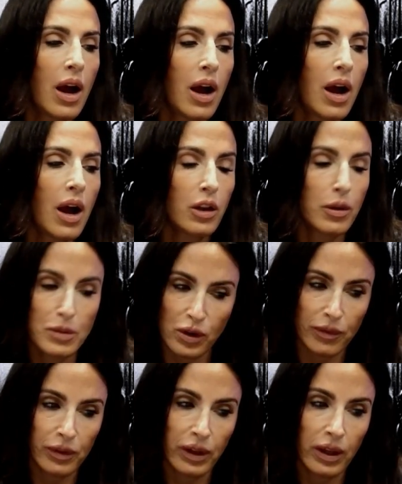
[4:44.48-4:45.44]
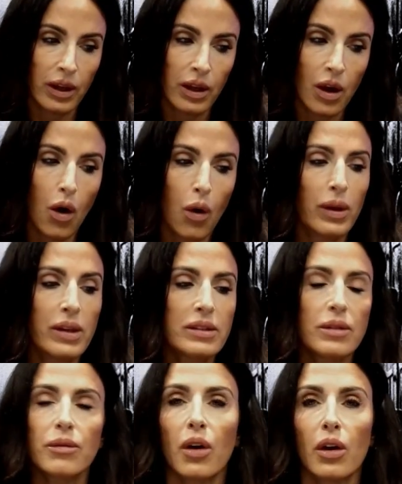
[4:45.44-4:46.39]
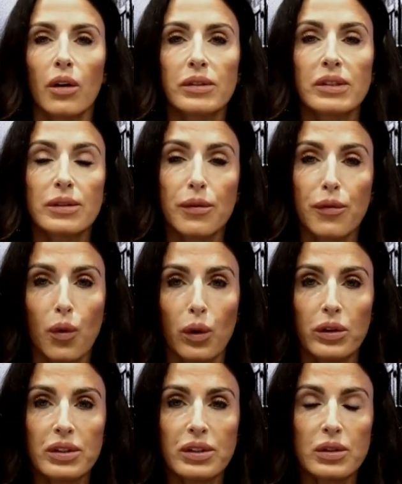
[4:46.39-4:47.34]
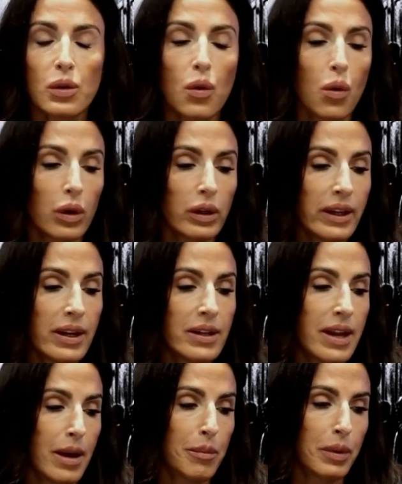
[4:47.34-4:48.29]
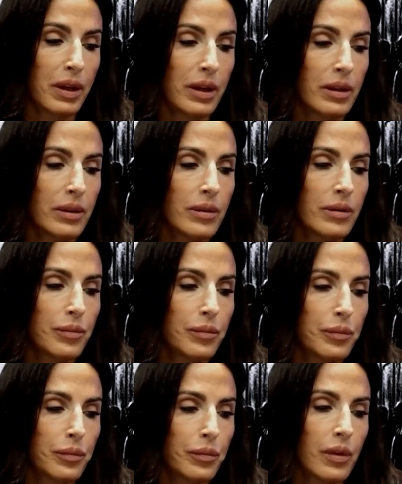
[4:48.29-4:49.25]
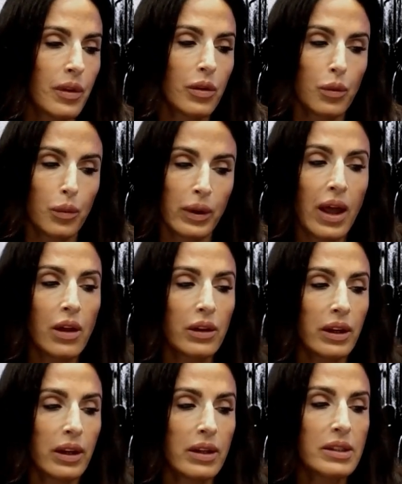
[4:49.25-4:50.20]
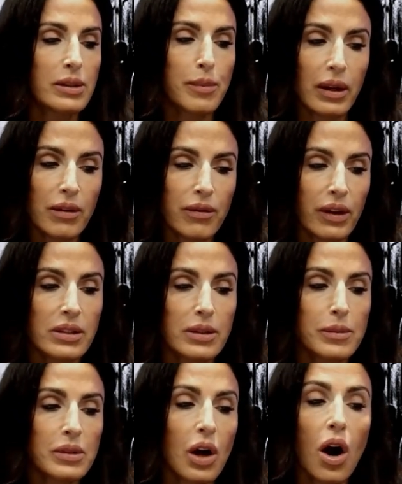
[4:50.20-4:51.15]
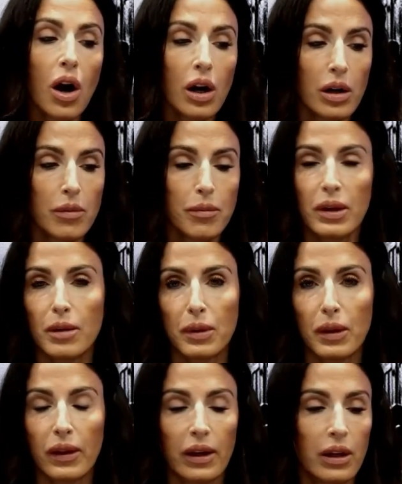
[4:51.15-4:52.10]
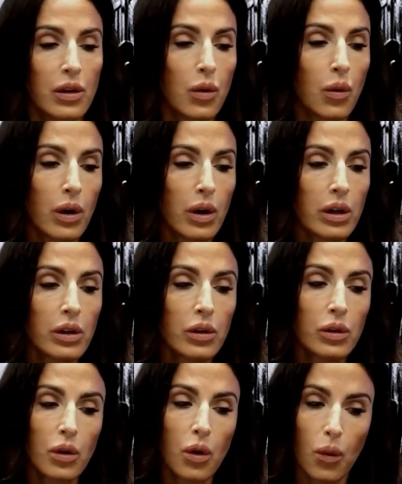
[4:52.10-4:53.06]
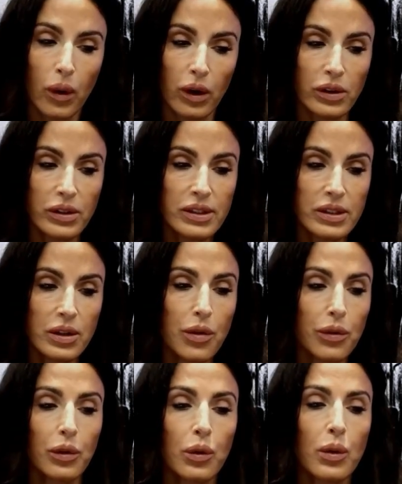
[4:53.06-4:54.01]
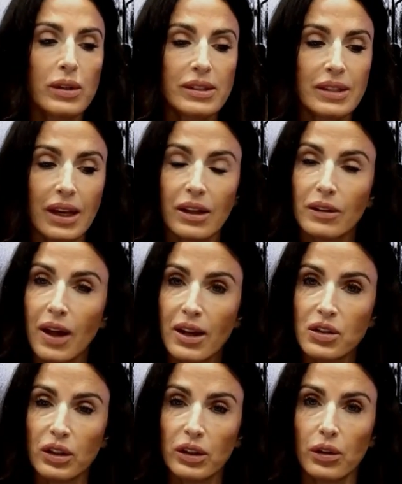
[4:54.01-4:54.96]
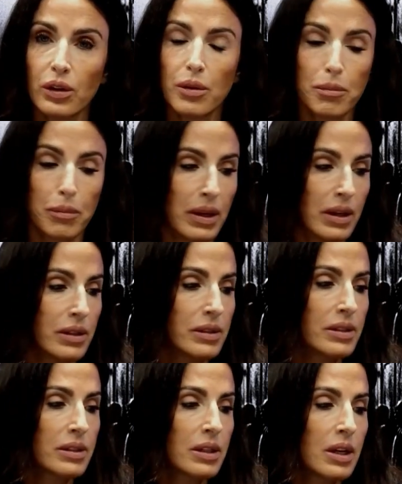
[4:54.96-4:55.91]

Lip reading: human trafficking always involves force or kidnapping. The reality is, many victims are manipulated or coerced through psychological means.